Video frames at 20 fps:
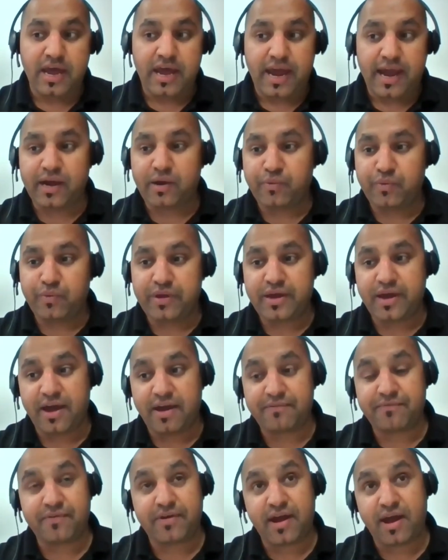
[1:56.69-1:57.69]
And we
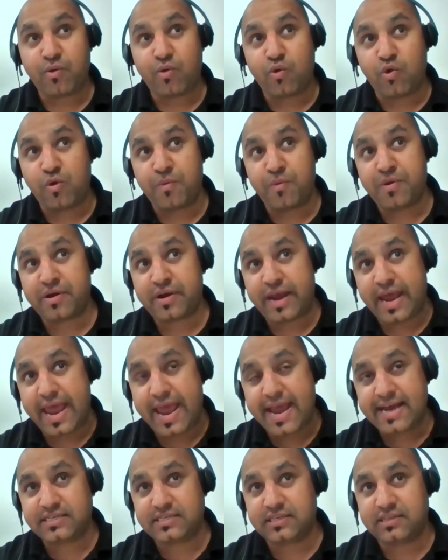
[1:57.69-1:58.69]
have now over
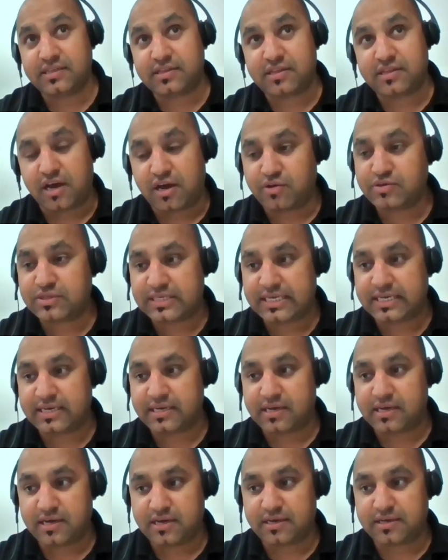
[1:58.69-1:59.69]

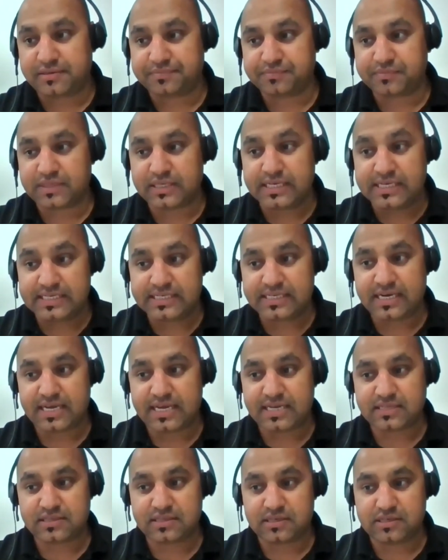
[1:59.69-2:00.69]
18,000
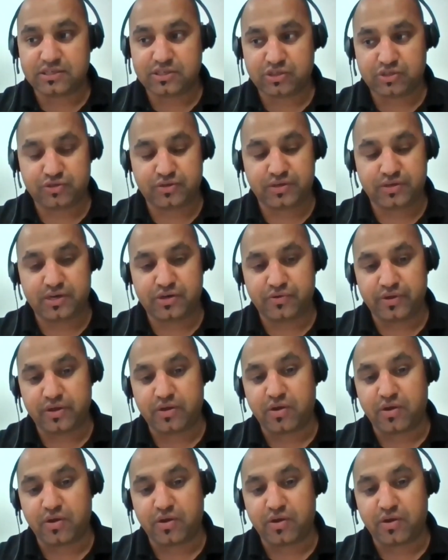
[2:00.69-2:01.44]
international students doing